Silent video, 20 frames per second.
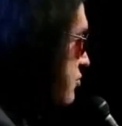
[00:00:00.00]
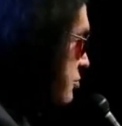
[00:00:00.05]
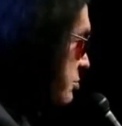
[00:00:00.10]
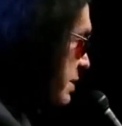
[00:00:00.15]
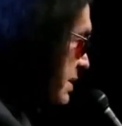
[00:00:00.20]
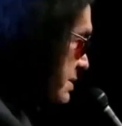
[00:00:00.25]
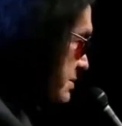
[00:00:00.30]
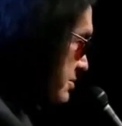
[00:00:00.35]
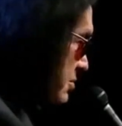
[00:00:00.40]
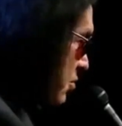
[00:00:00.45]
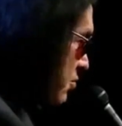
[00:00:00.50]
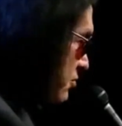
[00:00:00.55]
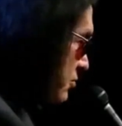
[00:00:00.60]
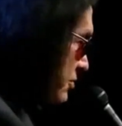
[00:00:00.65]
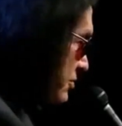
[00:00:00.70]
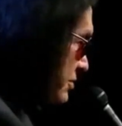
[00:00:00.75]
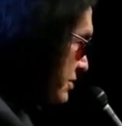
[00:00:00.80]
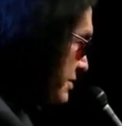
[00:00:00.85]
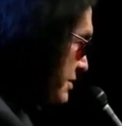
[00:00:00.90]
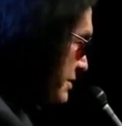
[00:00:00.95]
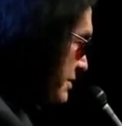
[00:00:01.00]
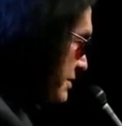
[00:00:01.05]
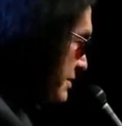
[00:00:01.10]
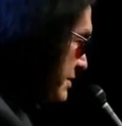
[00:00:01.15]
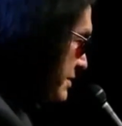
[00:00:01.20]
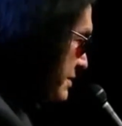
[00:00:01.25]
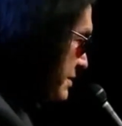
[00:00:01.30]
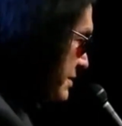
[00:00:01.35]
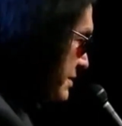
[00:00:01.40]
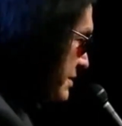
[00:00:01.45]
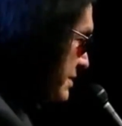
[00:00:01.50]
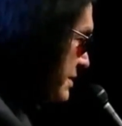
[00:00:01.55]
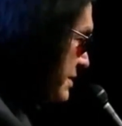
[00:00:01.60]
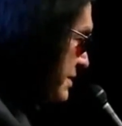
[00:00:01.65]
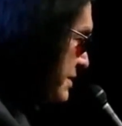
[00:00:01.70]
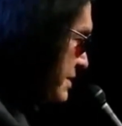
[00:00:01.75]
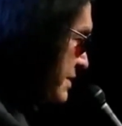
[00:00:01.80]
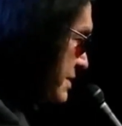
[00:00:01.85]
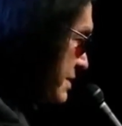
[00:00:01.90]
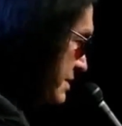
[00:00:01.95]
Beethoven.
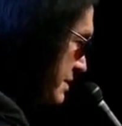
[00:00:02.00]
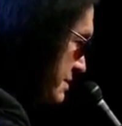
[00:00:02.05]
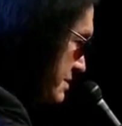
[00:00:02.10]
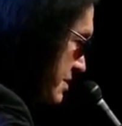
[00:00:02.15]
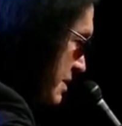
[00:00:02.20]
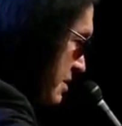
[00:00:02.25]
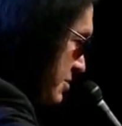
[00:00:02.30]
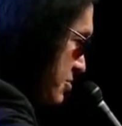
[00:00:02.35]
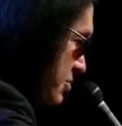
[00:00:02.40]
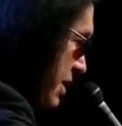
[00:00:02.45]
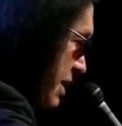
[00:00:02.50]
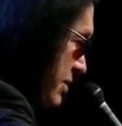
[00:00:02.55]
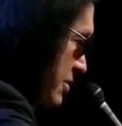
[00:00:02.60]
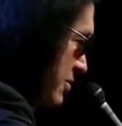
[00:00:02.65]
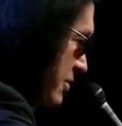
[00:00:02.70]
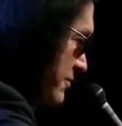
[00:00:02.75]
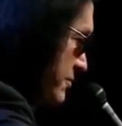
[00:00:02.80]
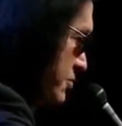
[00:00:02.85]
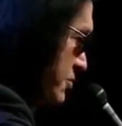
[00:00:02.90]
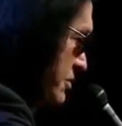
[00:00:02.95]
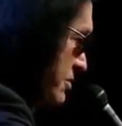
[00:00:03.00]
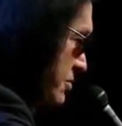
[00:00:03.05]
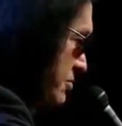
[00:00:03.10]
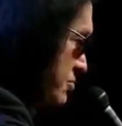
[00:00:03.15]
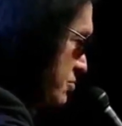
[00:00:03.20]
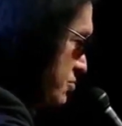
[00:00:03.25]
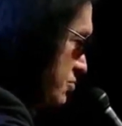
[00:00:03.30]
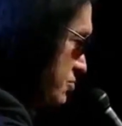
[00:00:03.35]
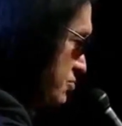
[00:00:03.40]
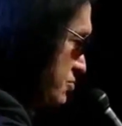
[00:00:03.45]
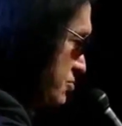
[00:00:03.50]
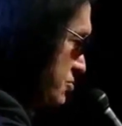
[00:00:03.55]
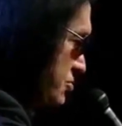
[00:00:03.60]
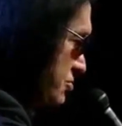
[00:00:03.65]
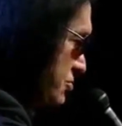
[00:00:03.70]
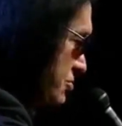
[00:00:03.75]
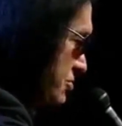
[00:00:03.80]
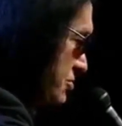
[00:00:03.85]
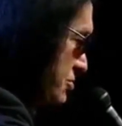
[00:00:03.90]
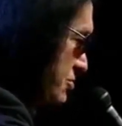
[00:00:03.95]
Tell Tchaikovsky the news.
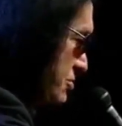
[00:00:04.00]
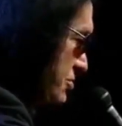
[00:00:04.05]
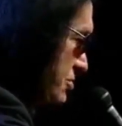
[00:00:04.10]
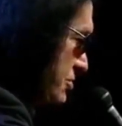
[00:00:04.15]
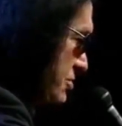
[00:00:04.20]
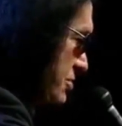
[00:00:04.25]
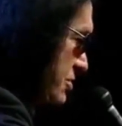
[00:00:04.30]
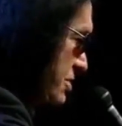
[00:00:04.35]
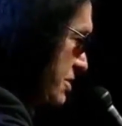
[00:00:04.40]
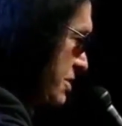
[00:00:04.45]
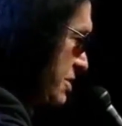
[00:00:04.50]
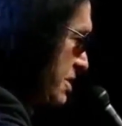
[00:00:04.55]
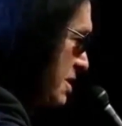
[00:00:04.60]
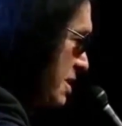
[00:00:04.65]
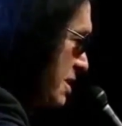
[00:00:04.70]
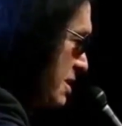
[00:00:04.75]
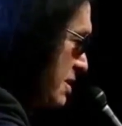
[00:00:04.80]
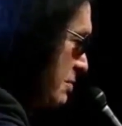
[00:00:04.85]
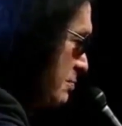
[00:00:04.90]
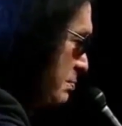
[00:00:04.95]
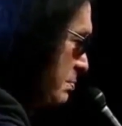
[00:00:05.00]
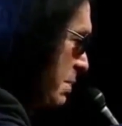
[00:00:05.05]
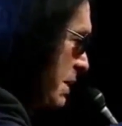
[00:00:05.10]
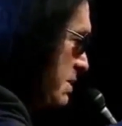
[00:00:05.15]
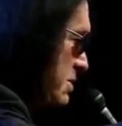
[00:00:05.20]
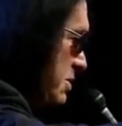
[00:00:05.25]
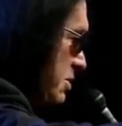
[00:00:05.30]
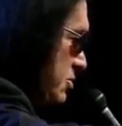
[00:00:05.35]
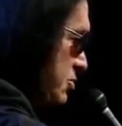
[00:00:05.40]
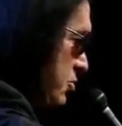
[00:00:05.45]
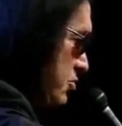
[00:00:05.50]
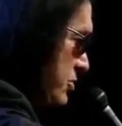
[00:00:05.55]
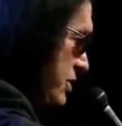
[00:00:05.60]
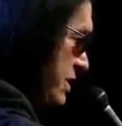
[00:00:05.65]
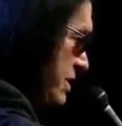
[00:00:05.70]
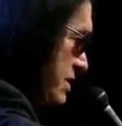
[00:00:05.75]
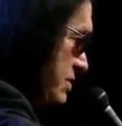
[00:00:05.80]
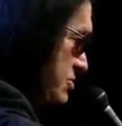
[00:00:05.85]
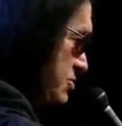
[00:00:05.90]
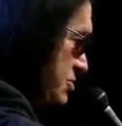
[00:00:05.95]
Buckle your
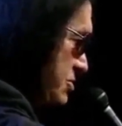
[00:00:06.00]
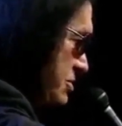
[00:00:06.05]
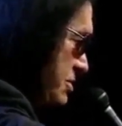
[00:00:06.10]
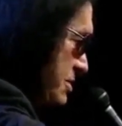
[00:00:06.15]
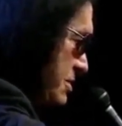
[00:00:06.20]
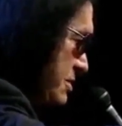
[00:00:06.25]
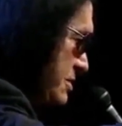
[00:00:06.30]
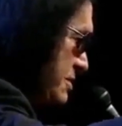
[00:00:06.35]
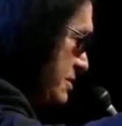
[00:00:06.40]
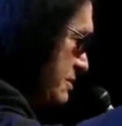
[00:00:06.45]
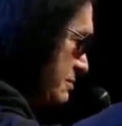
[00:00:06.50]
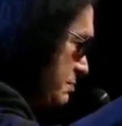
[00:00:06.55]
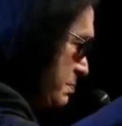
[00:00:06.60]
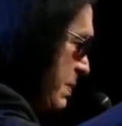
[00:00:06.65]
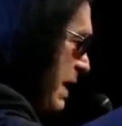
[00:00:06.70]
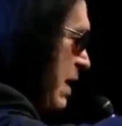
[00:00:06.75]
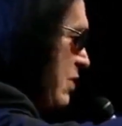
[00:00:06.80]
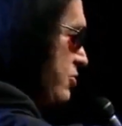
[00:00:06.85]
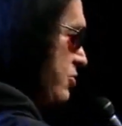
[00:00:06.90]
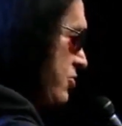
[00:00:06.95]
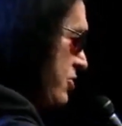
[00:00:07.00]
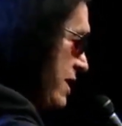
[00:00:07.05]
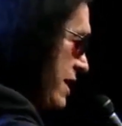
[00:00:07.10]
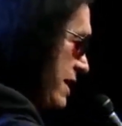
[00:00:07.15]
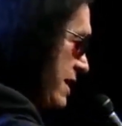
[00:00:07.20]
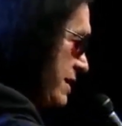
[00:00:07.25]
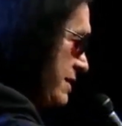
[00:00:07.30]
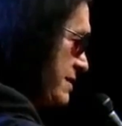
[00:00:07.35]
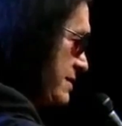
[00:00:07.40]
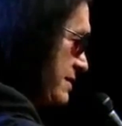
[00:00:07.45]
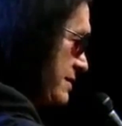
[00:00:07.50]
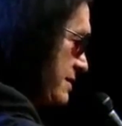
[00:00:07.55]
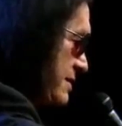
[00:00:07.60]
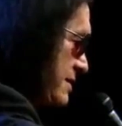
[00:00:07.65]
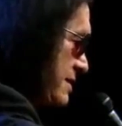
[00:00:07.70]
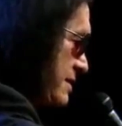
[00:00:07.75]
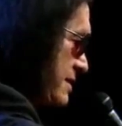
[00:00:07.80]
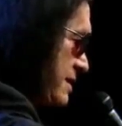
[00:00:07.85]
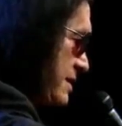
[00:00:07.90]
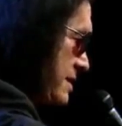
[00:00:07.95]
knees, bow your head.
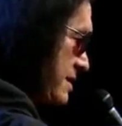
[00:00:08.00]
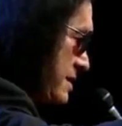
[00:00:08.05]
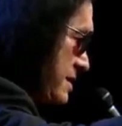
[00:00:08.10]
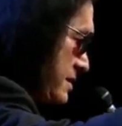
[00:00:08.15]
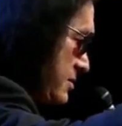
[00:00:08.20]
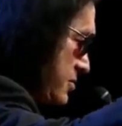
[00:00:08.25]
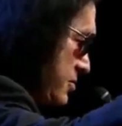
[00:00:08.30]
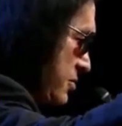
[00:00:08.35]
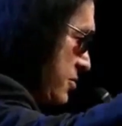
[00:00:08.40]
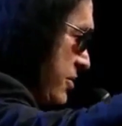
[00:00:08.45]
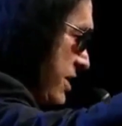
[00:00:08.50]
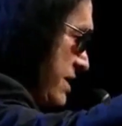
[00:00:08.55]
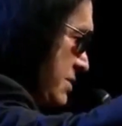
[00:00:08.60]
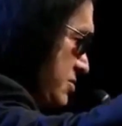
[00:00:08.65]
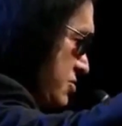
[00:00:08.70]
The great